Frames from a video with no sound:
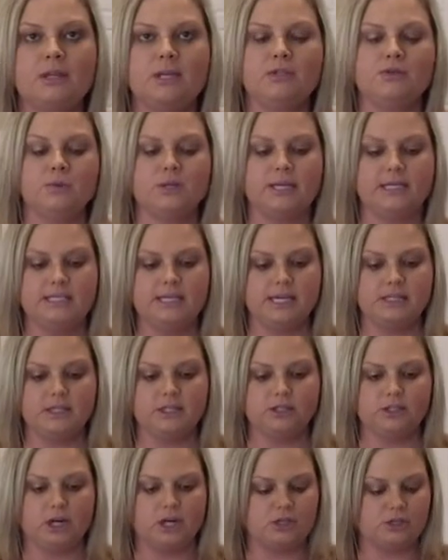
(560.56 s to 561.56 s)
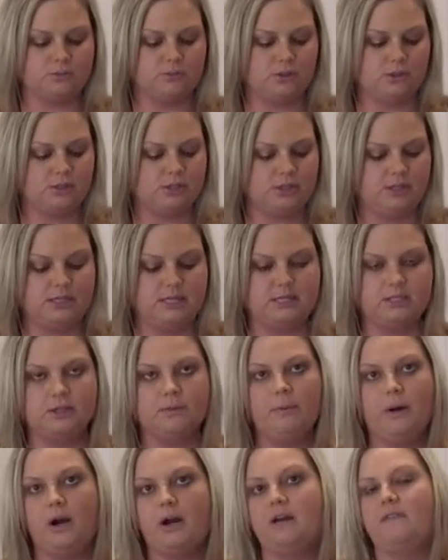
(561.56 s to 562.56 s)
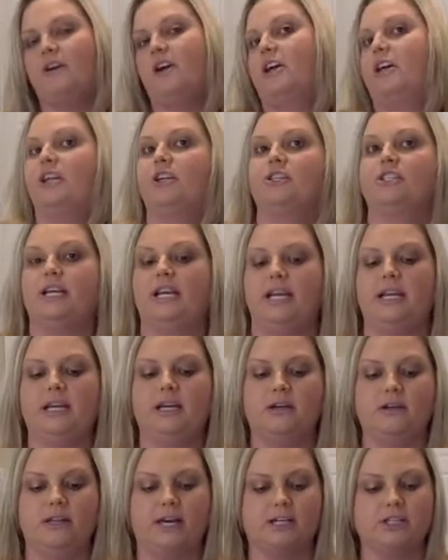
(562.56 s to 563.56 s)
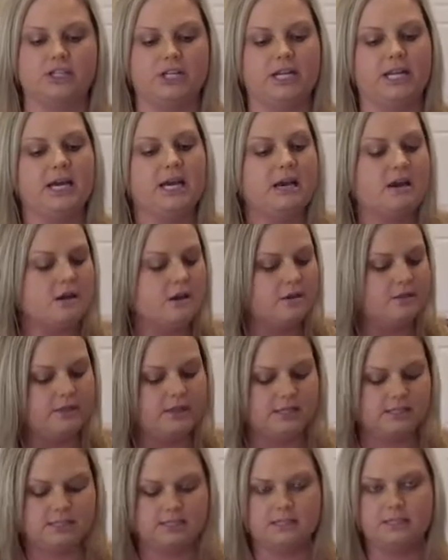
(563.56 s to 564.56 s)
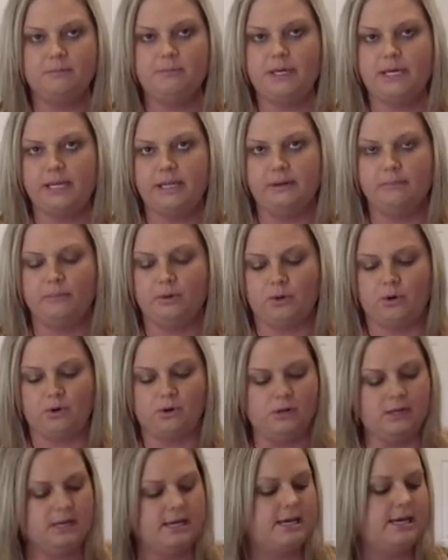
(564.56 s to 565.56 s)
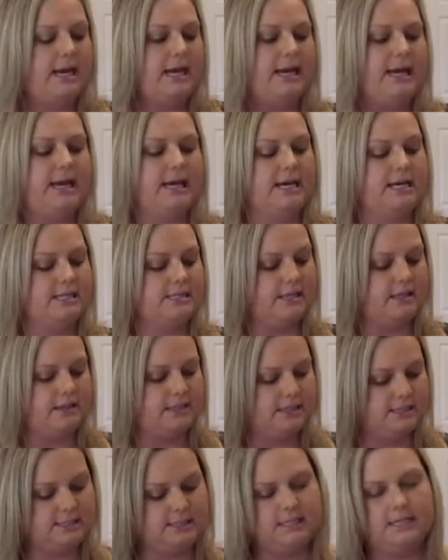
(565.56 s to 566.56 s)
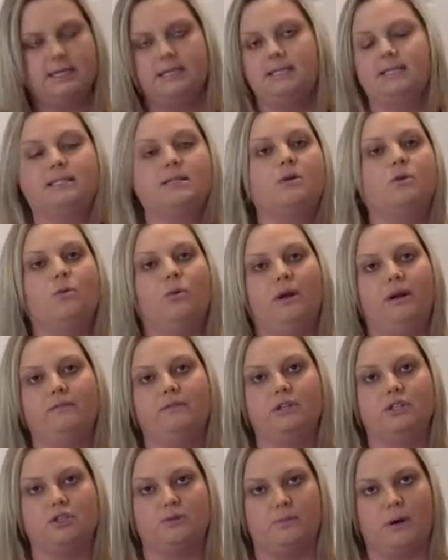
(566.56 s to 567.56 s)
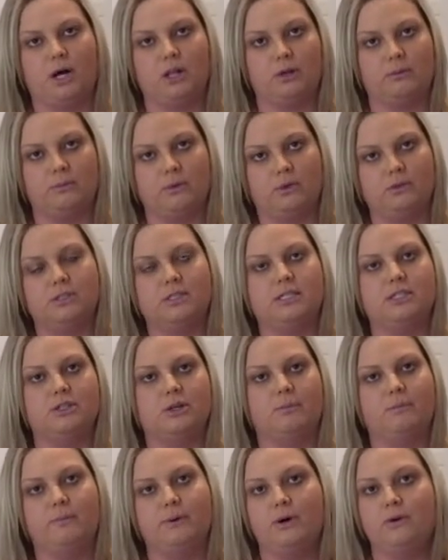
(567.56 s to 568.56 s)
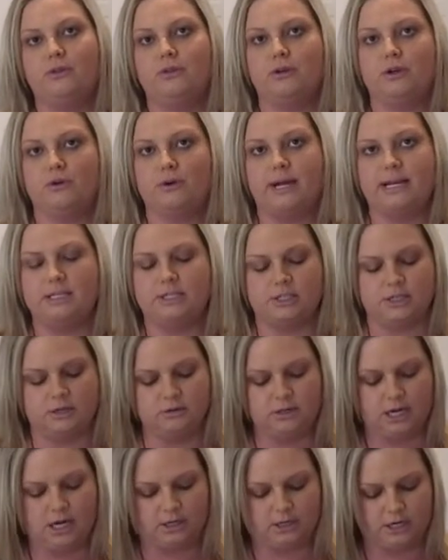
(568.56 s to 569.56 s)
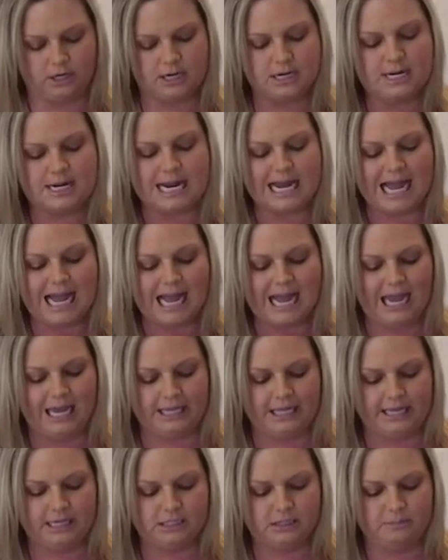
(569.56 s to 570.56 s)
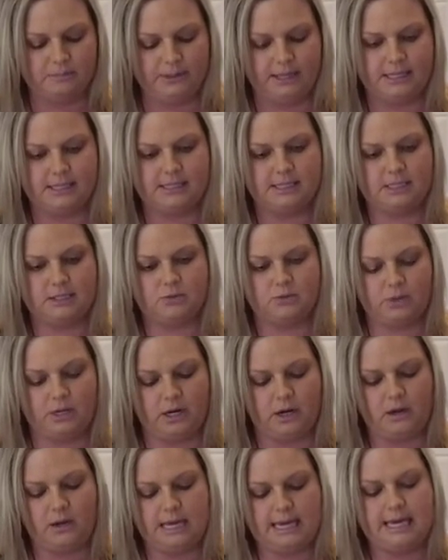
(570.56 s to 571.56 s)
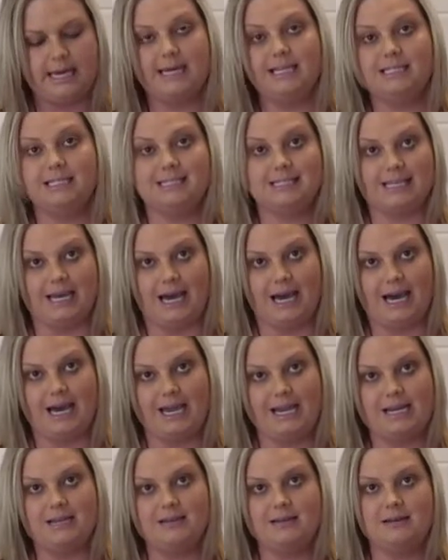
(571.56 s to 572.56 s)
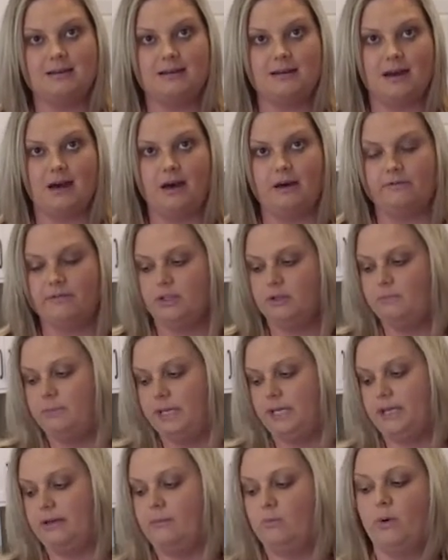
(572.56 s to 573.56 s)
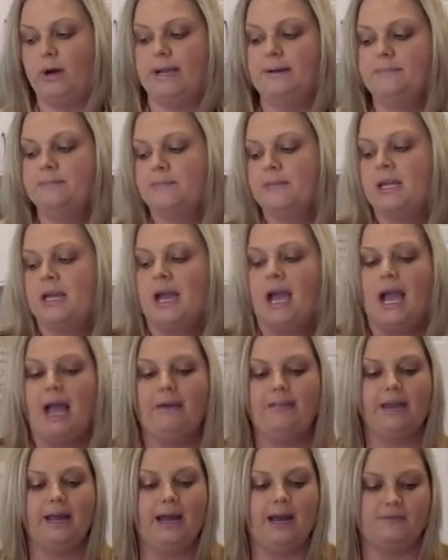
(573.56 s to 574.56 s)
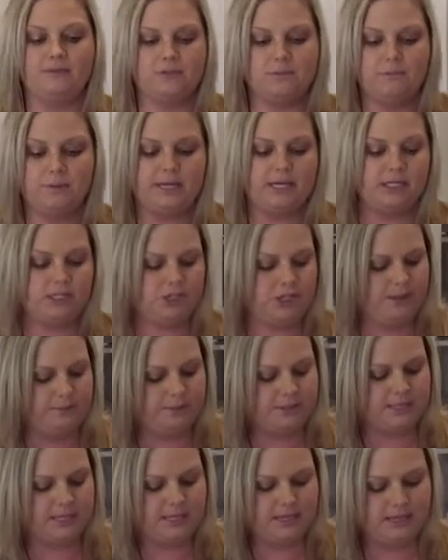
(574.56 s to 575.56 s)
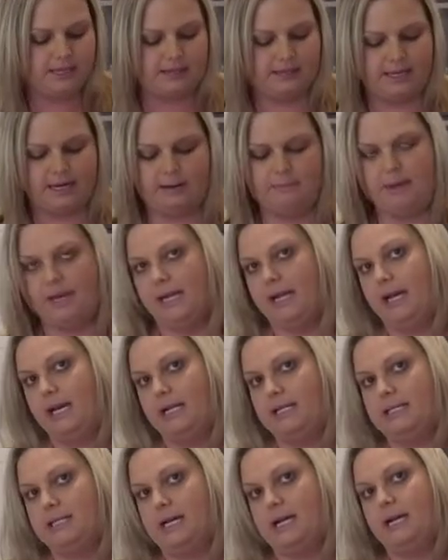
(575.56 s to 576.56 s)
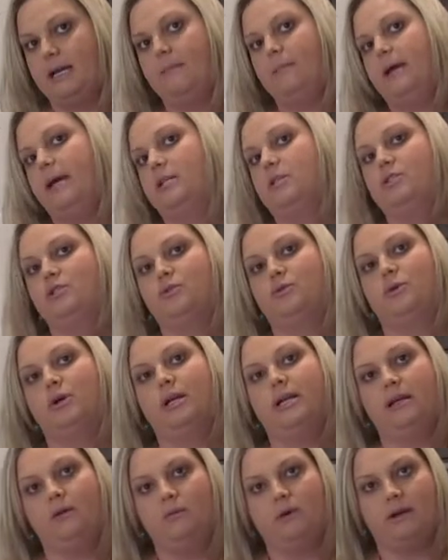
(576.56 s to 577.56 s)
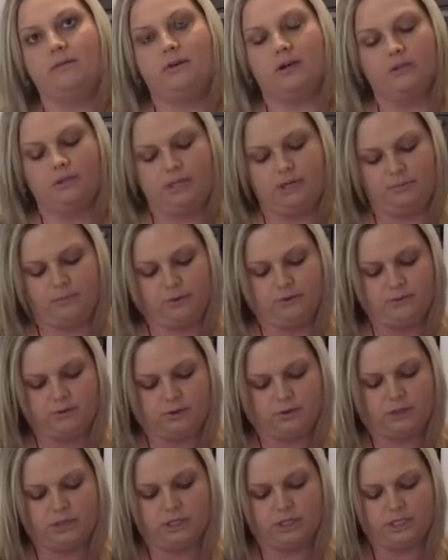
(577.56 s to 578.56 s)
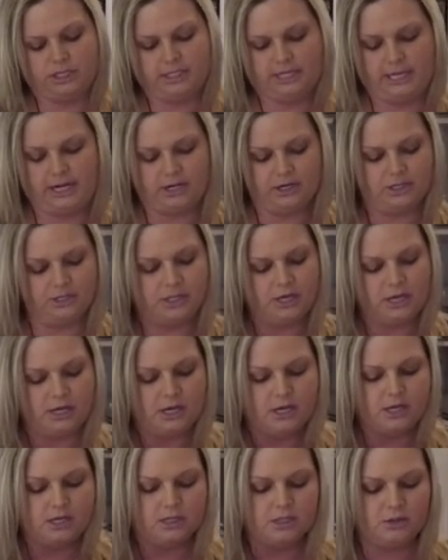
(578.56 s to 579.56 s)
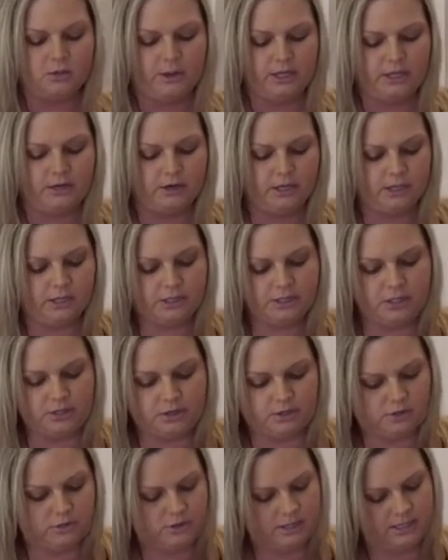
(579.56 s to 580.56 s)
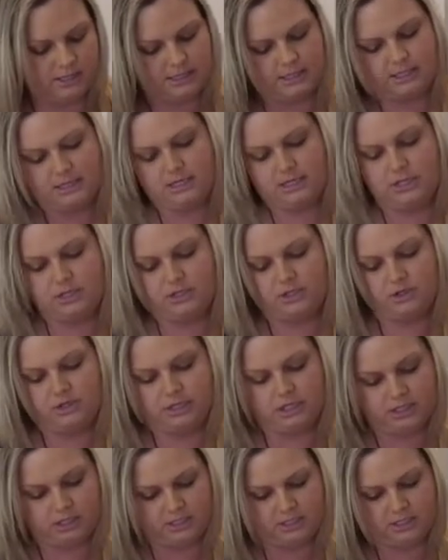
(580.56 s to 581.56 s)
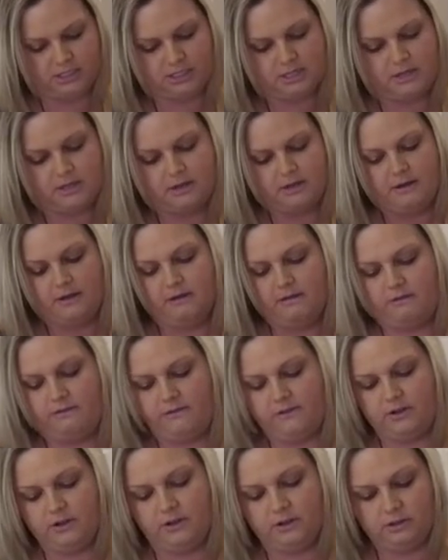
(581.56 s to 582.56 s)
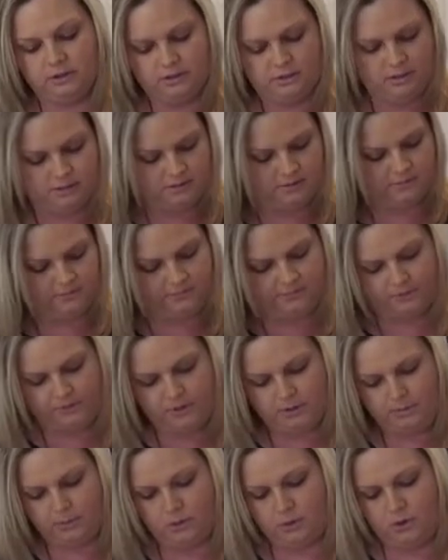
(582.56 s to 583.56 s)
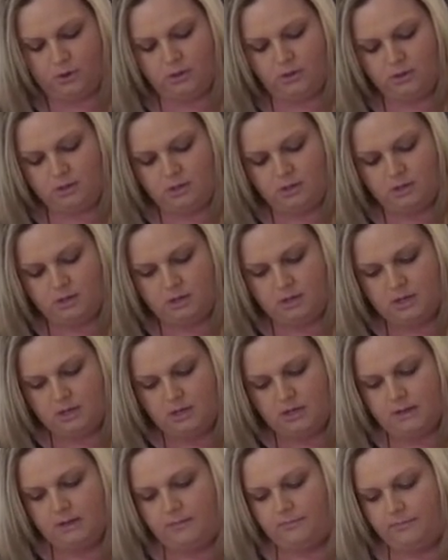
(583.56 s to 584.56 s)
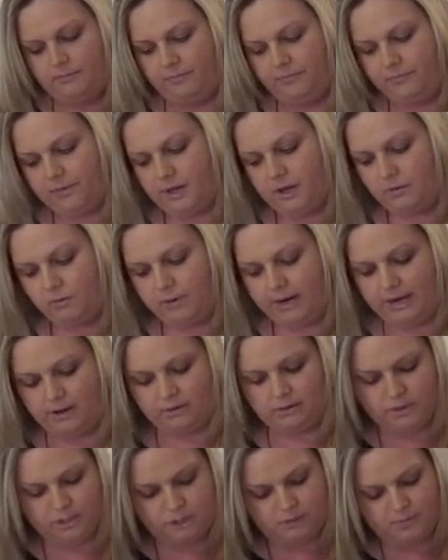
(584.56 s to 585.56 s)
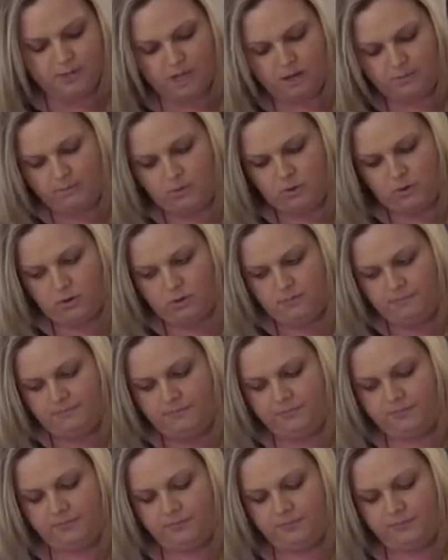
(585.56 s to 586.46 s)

is we're going to take the larger bowl. So these are part of our entertaining collection. This is the medium bowl, and this is one of the smaller bowls. These are both the gray stone color. I like to place this one inside of the medium one. And then I have some pita chips that I made ahead of time and stored in one of our leak-proof storage containers. So what you can do is you can just fill the bowl around the small bowl